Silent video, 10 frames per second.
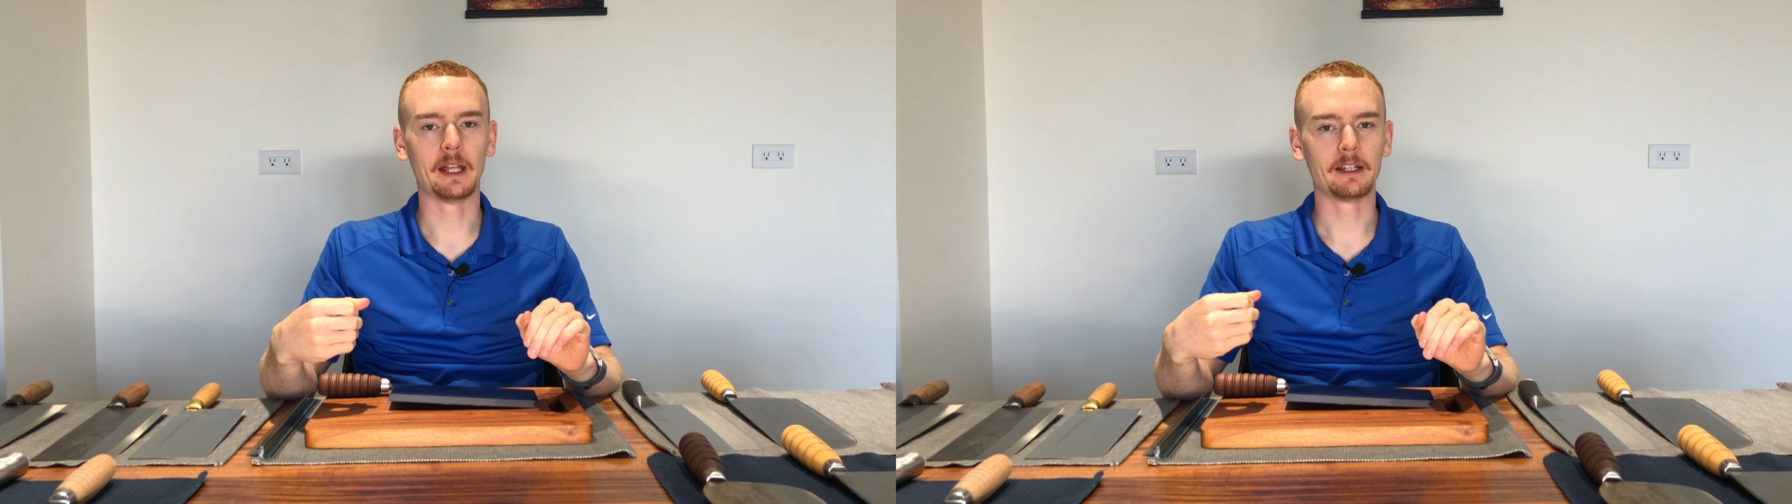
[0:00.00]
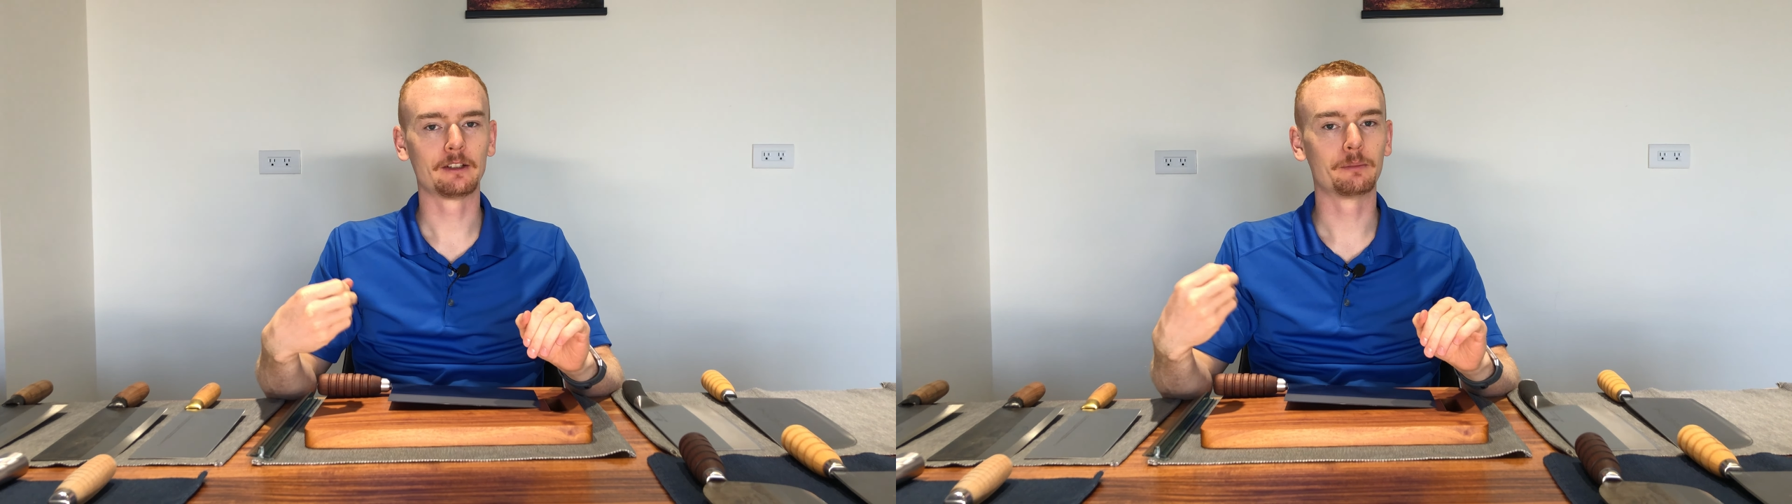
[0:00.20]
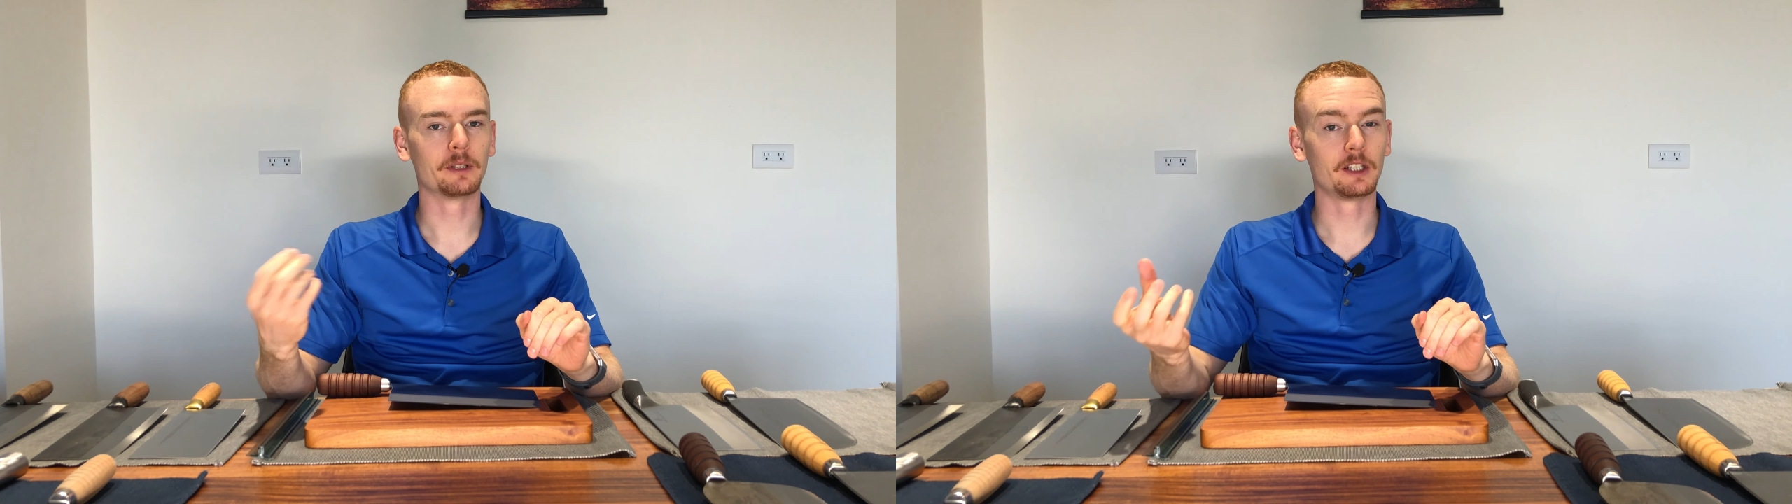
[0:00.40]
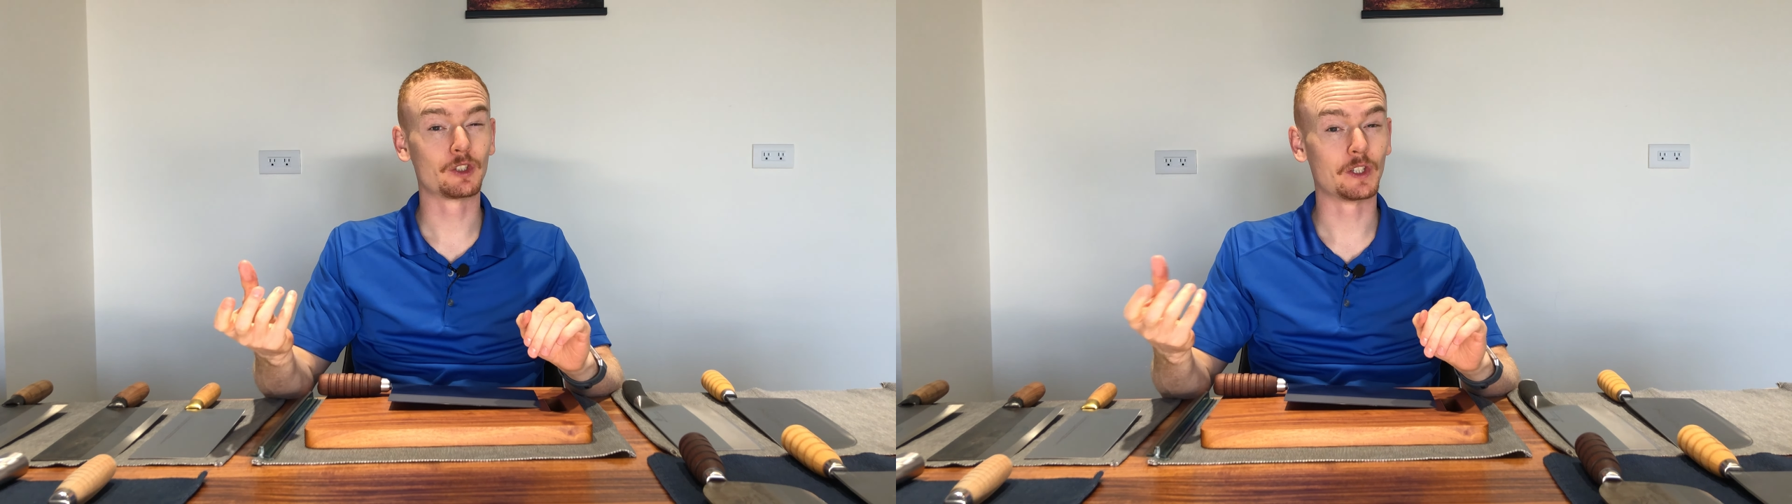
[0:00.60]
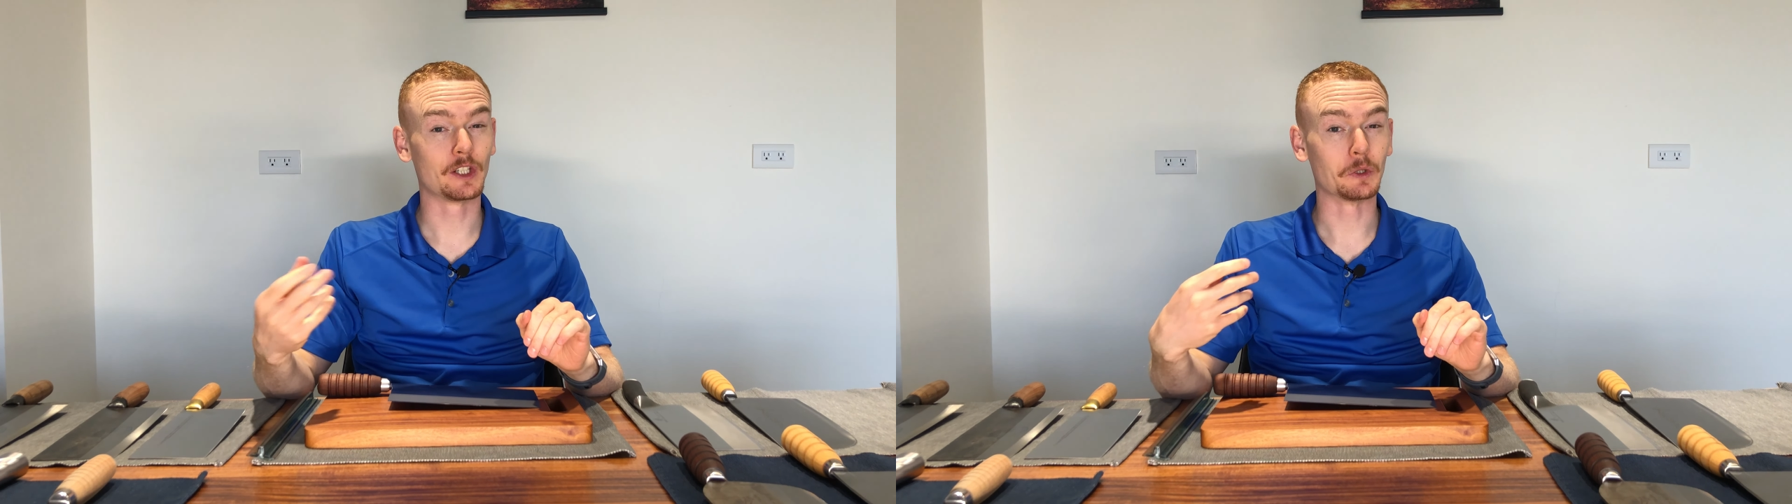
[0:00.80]
like
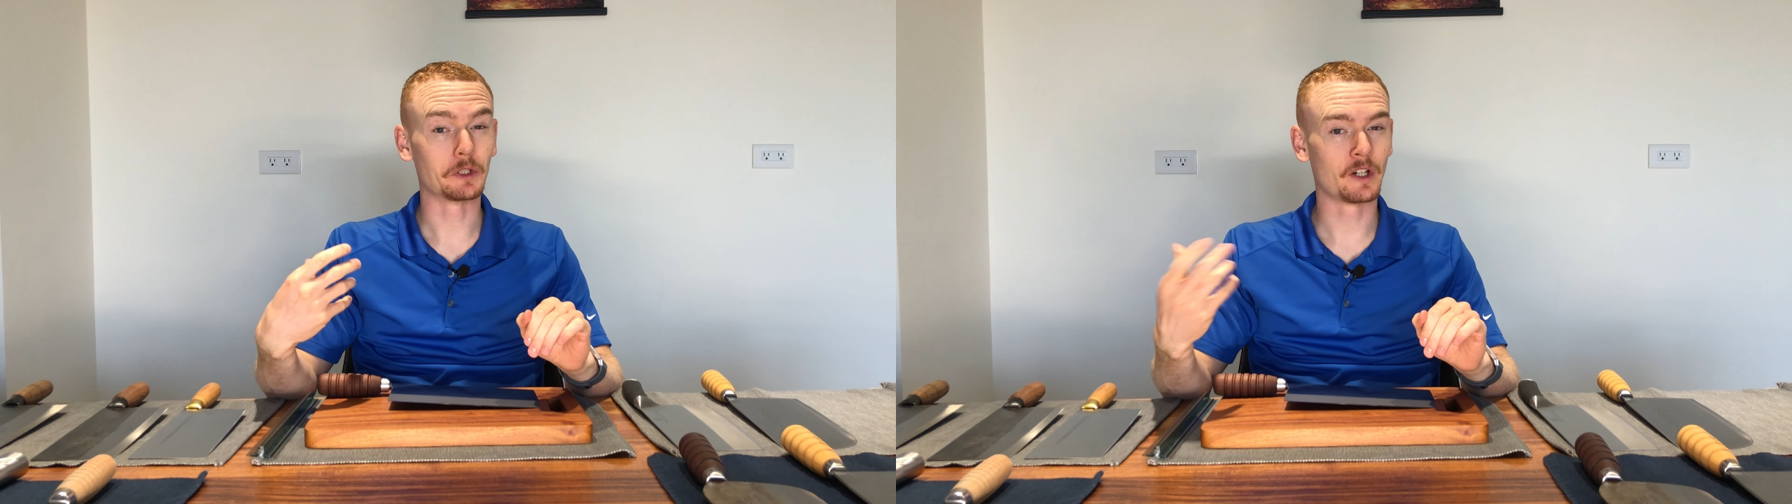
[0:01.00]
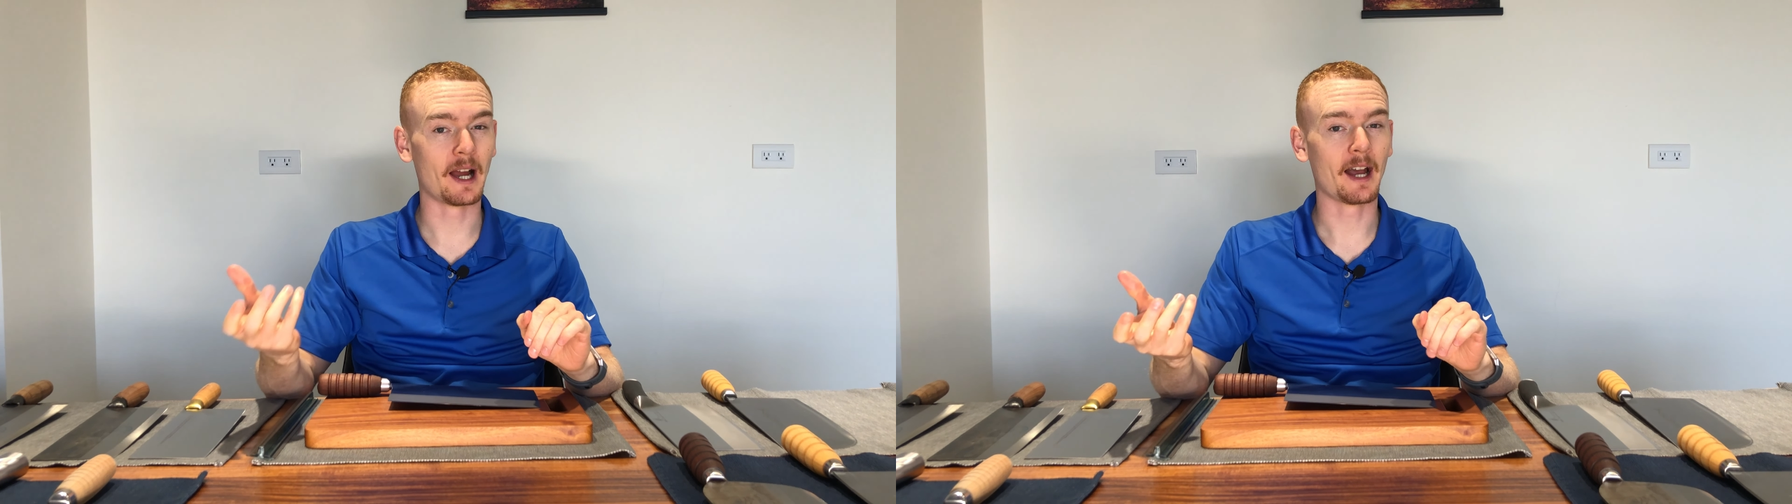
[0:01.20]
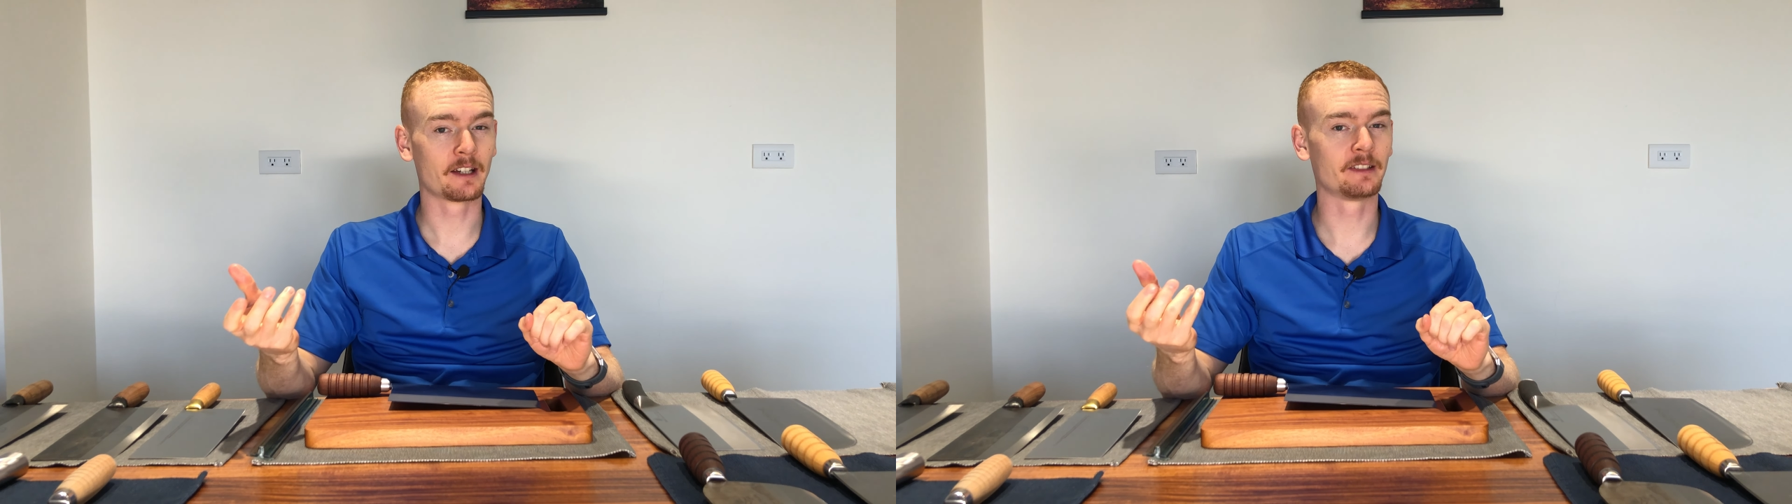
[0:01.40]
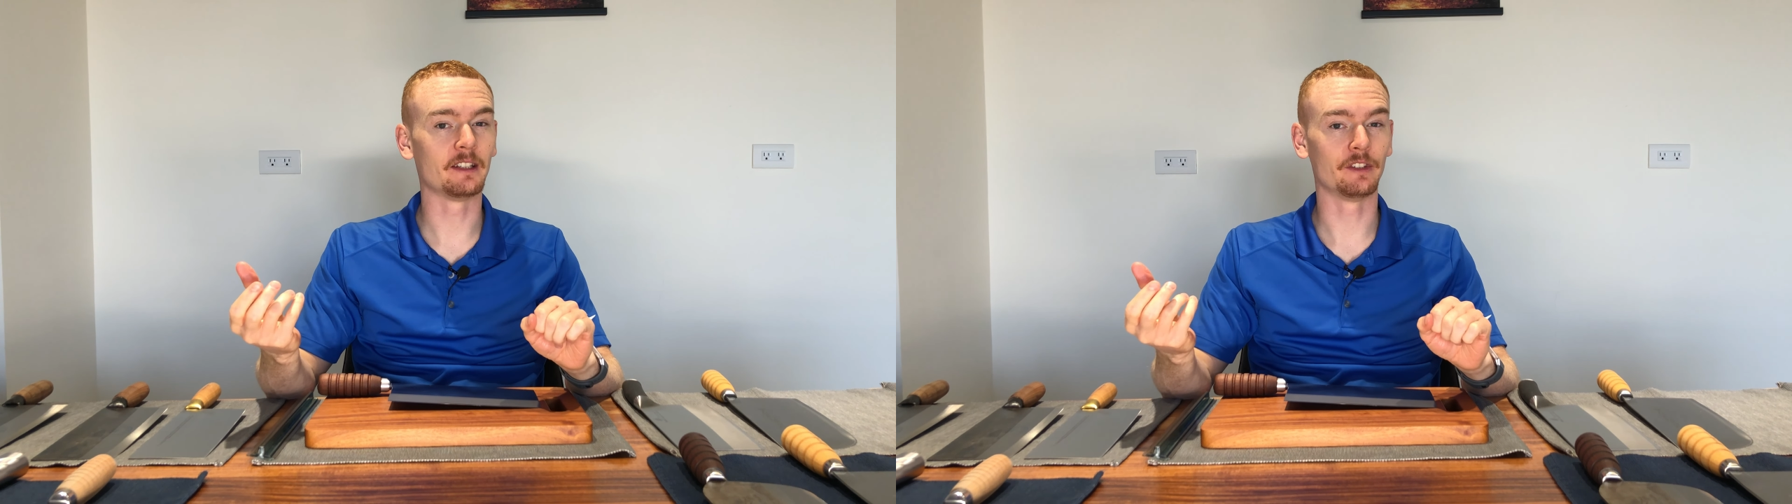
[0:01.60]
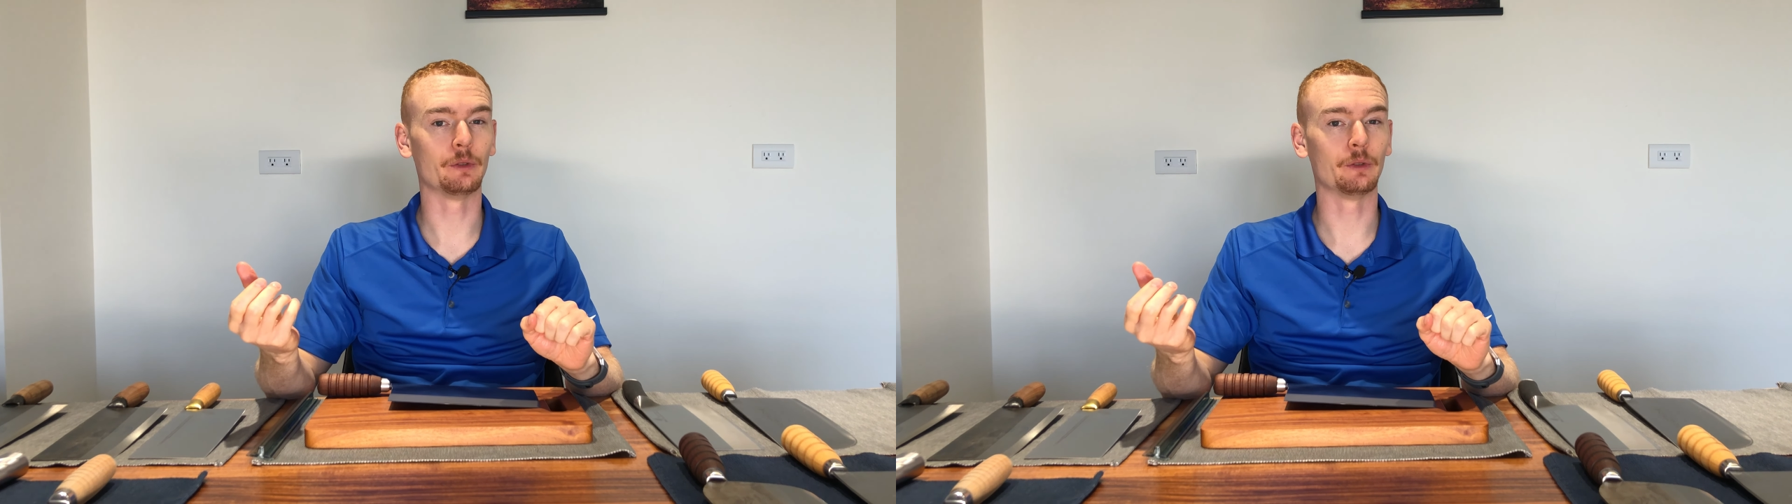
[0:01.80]
splintering or cracks in